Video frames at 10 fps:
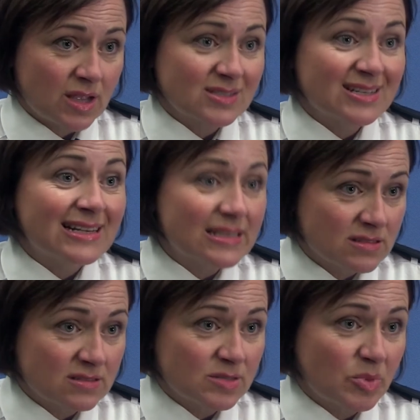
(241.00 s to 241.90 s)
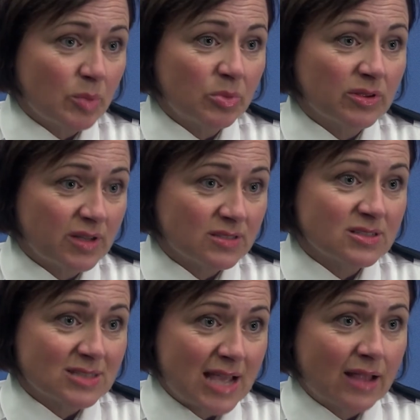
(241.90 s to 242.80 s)
and to listen to people and
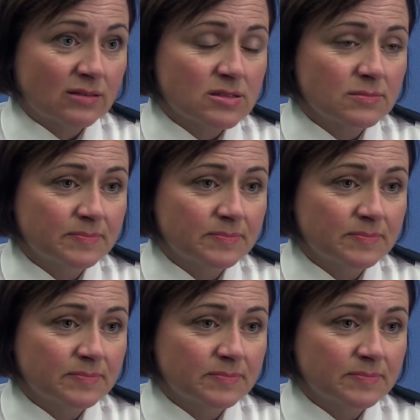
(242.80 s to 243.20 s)
understand.